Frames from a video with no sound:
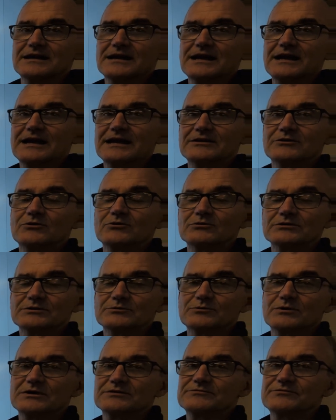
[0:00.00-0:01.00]
and only
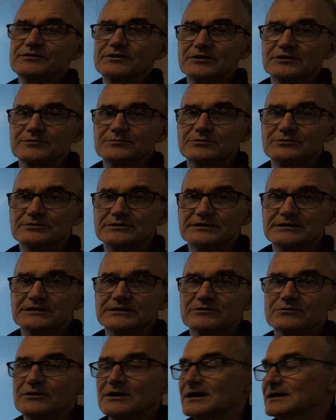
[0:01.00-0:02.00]
one variable
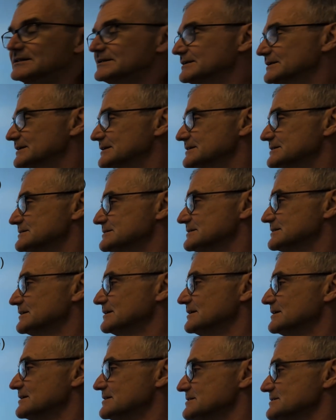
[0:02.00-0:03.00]
inequalities.
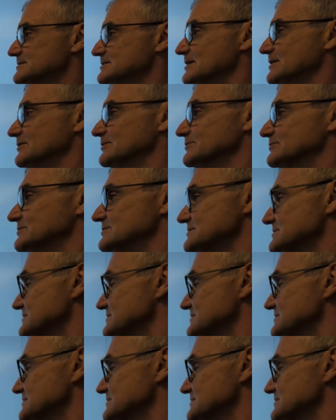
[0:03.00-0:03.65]
So to